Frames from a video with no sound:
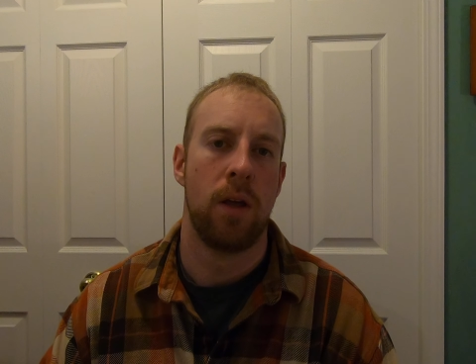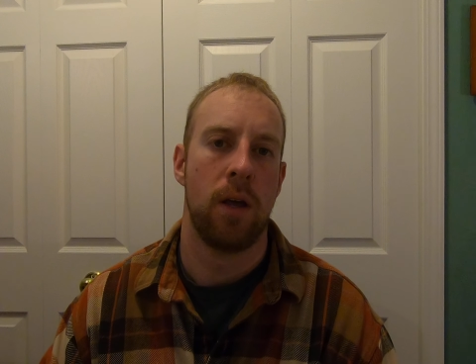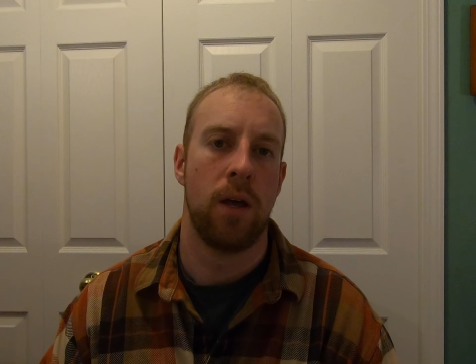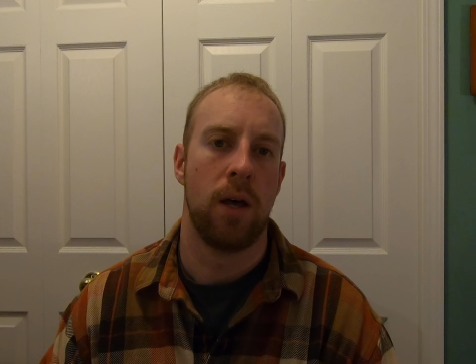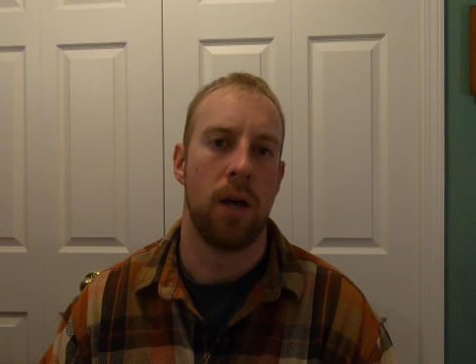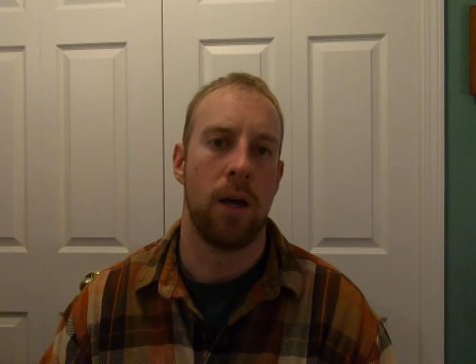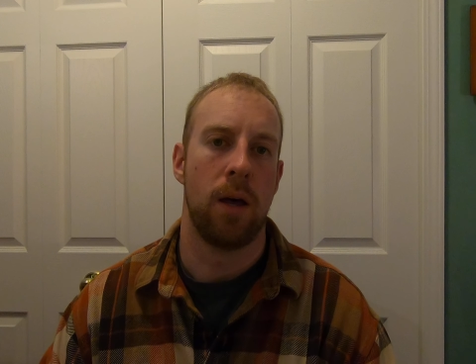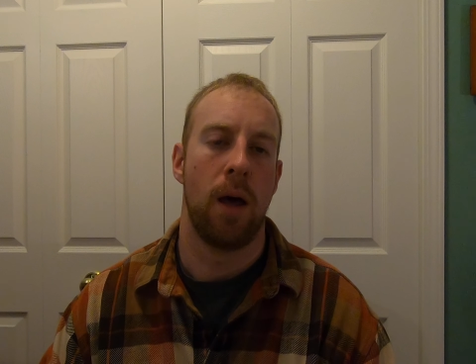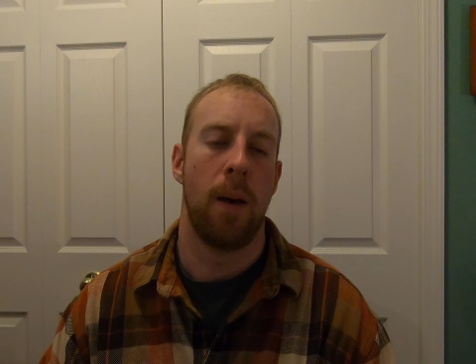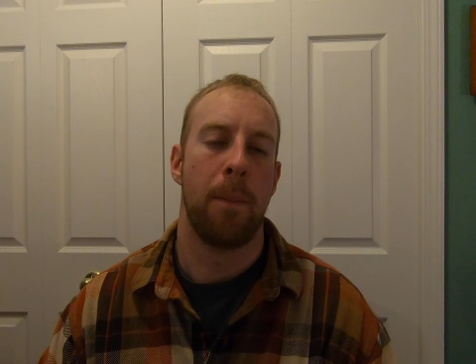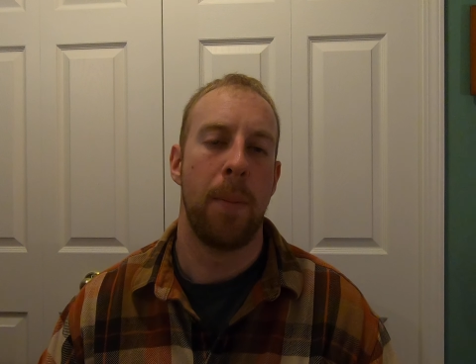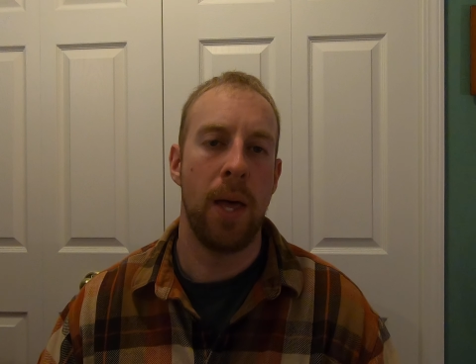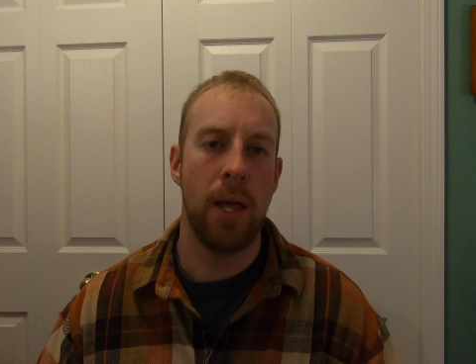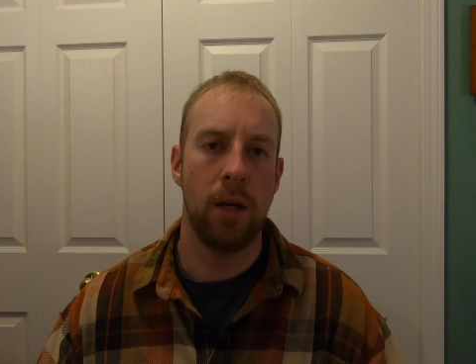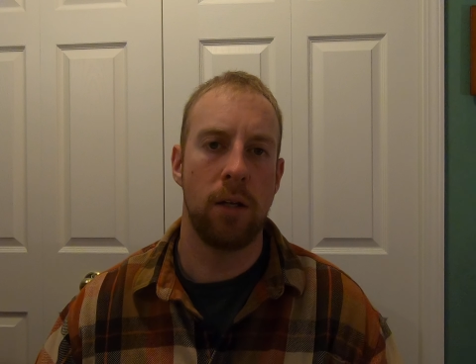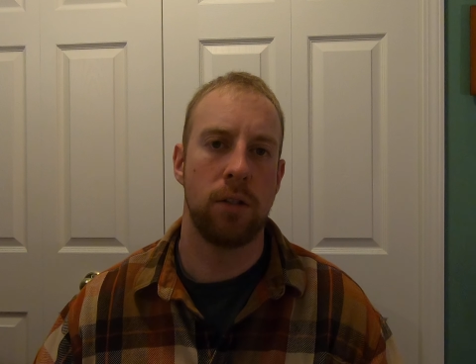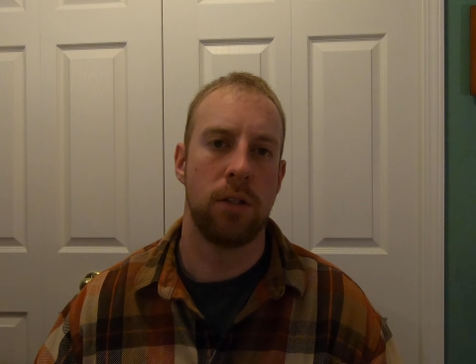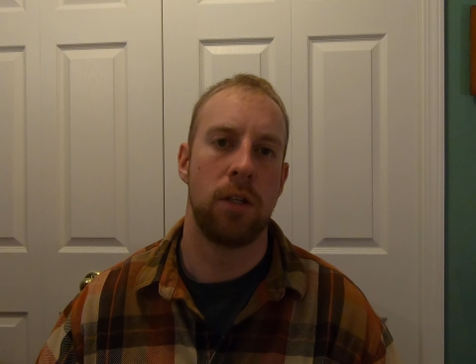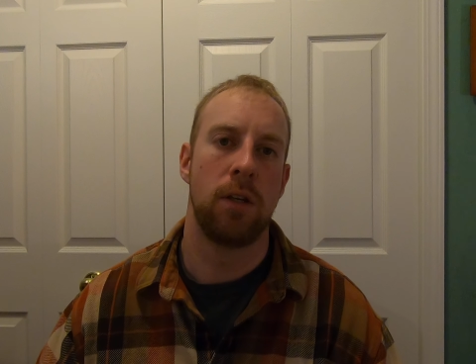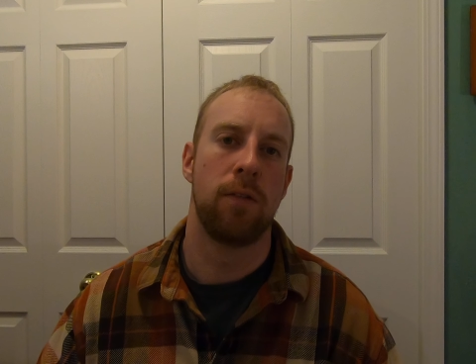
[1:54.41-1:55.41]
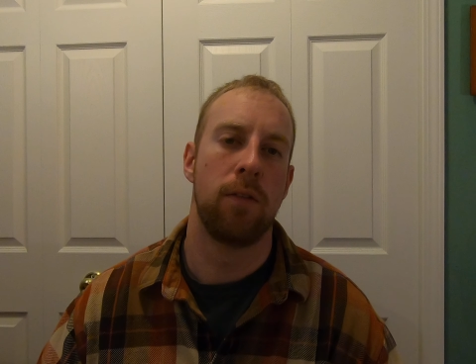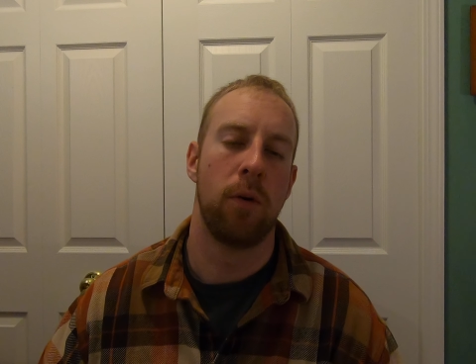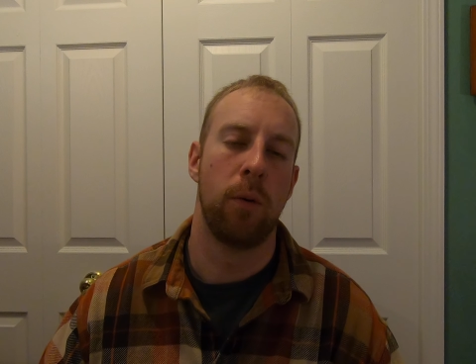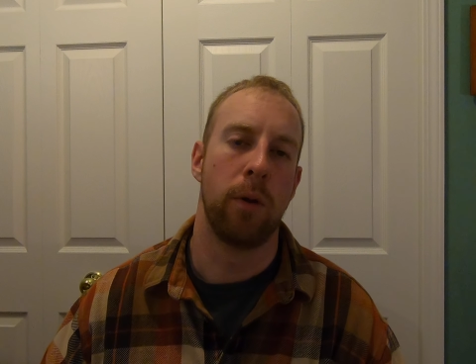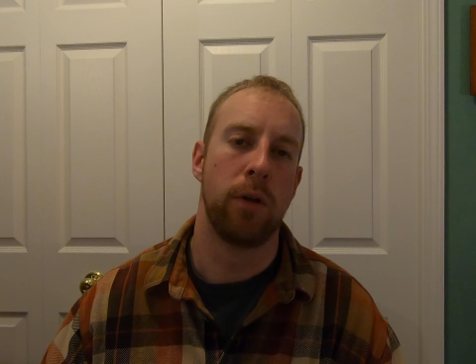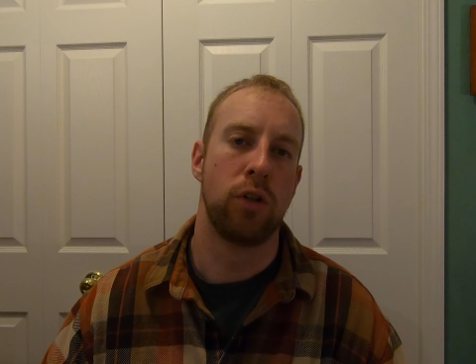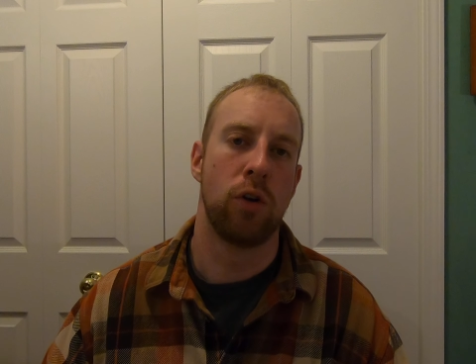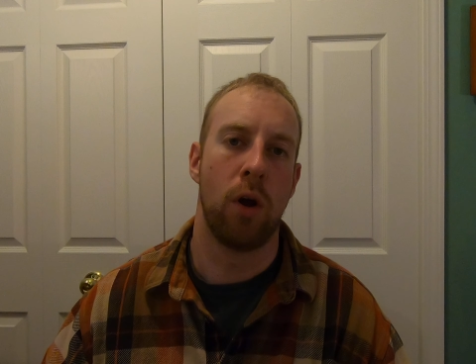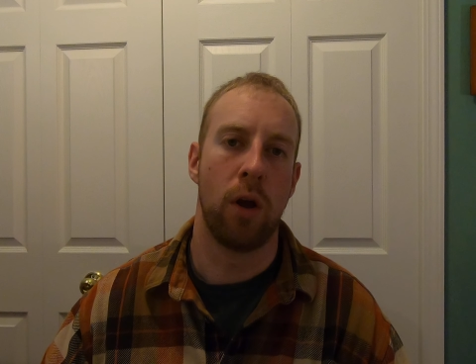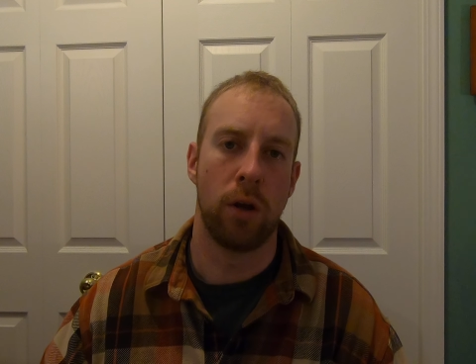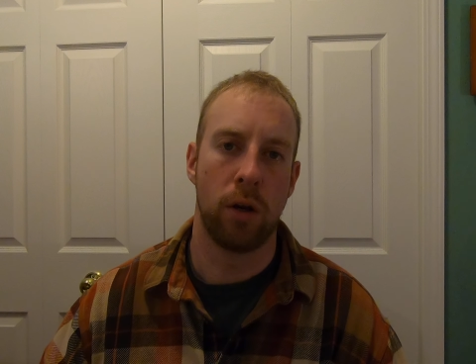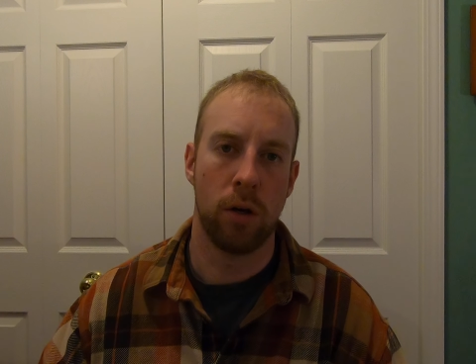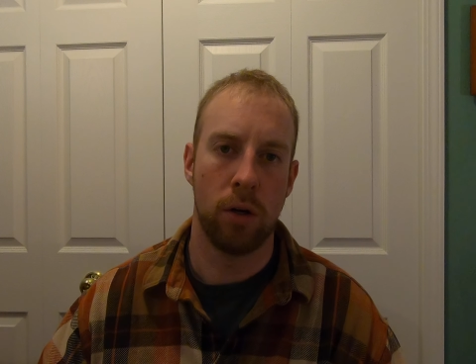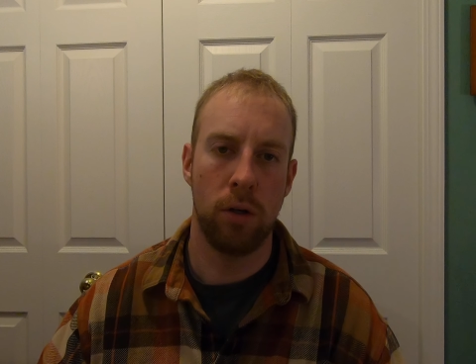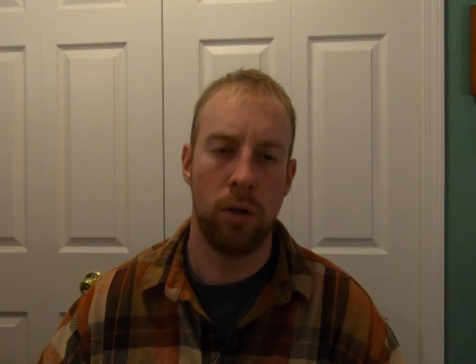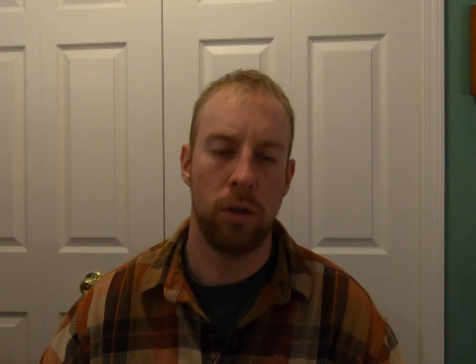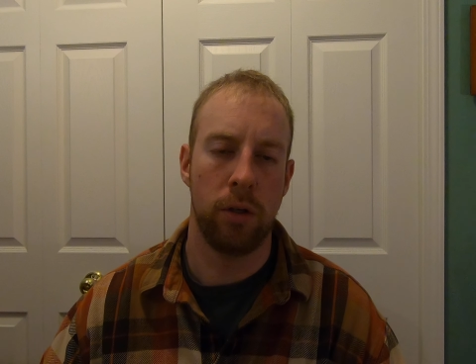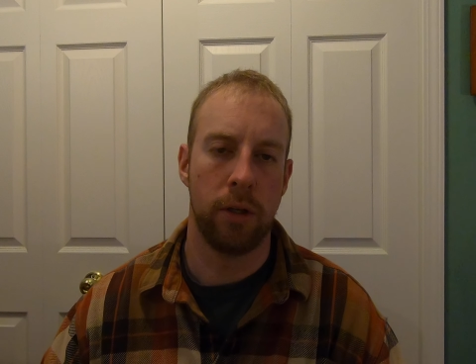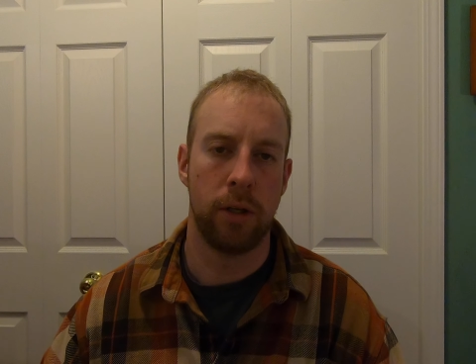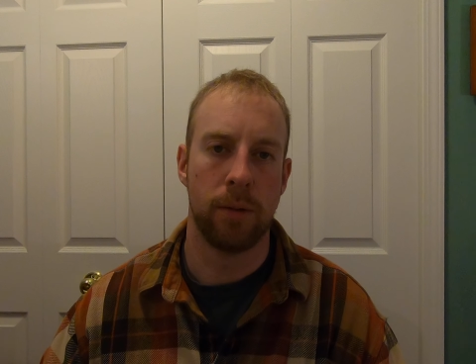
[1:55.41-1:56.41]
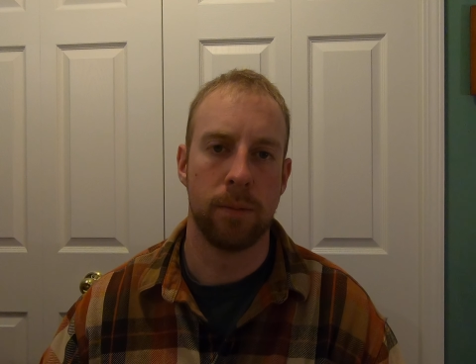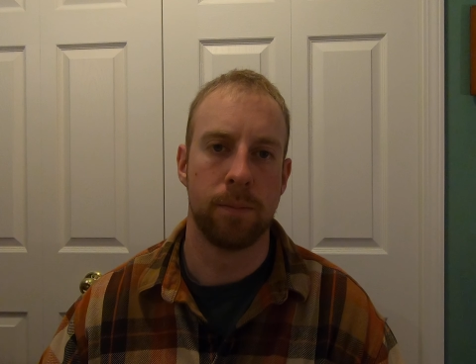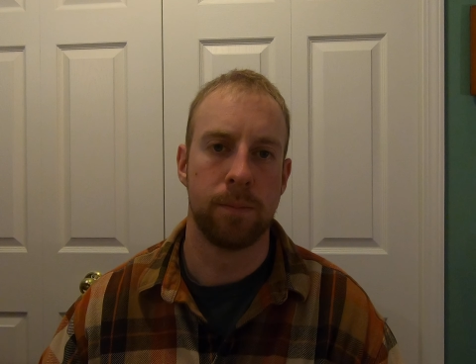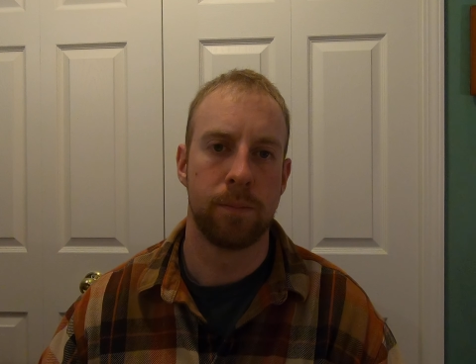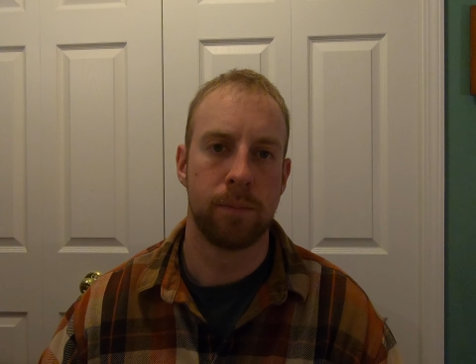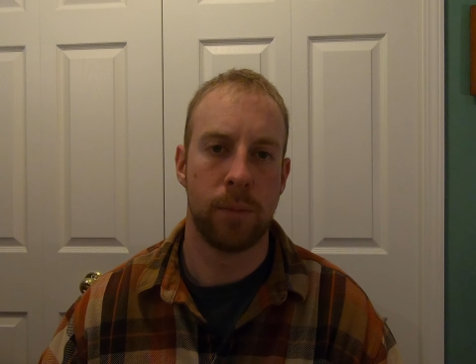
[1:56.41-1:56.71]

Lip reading: a penalty for withdrawing early.